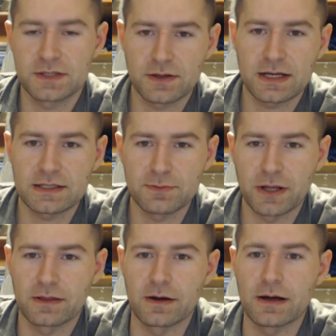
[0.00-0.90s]
So that's
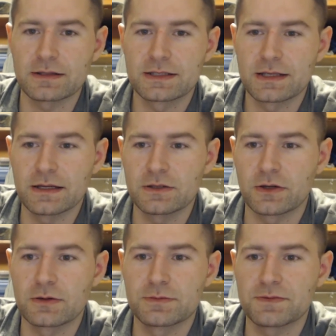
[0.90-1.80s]
my thoughts in
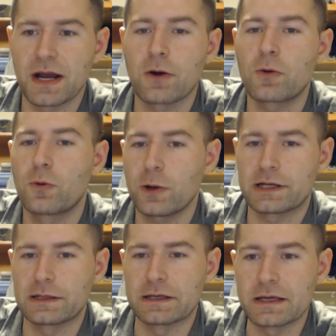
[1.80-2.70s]
terms of how
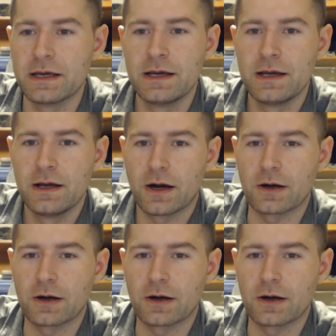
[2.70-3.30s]
quickly